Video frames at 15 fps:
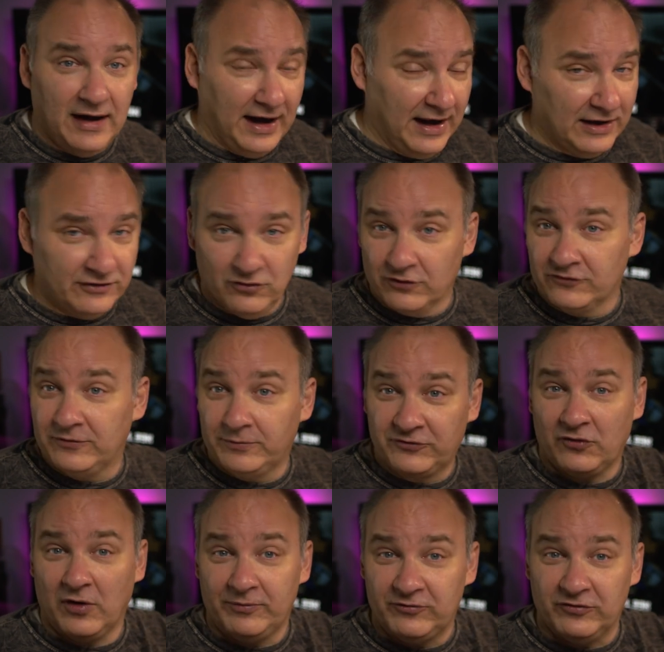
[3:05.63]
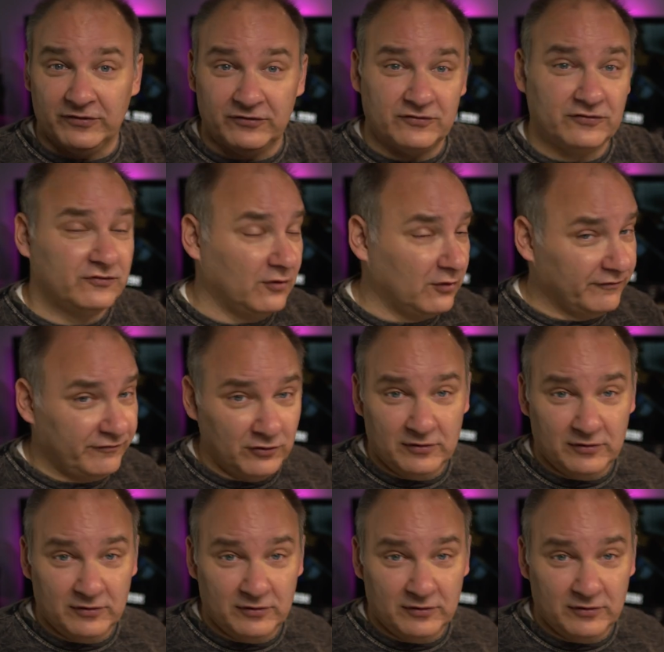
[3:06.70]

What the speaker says: and your subscriptions. So if you